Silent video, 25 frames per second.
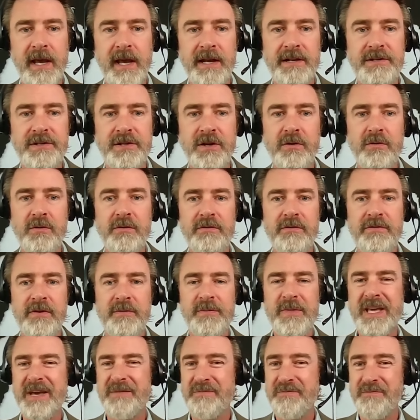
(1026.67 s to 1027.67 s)
And so
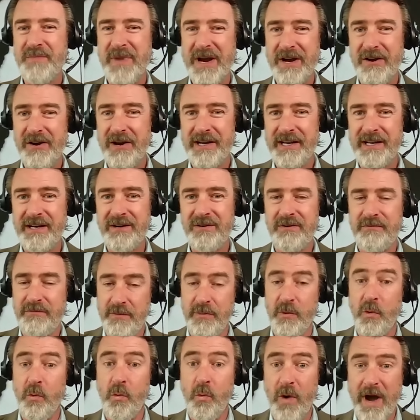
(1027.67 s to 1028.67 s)
from the American,
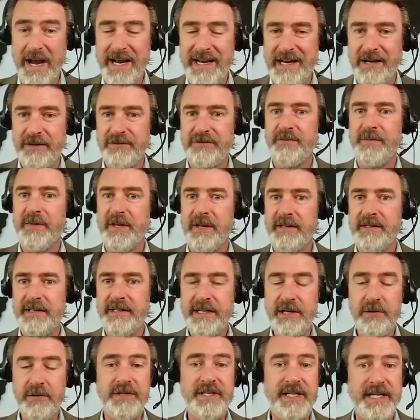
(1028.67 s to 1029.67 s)
from the White House, from the
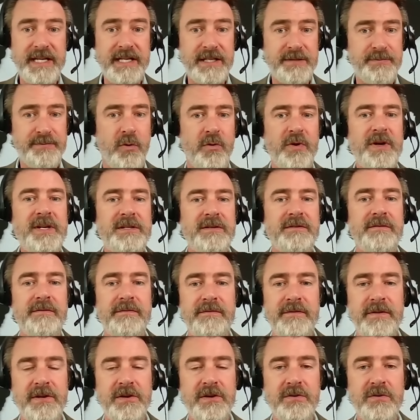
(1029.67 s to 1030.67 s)
D O D's point of
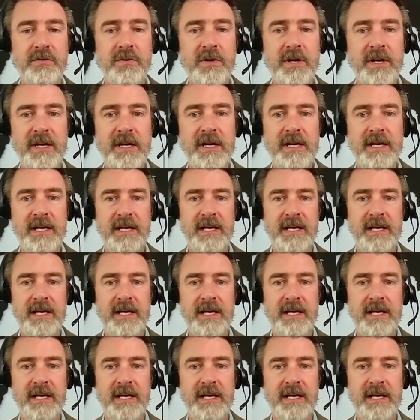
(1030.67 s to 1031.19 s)
view,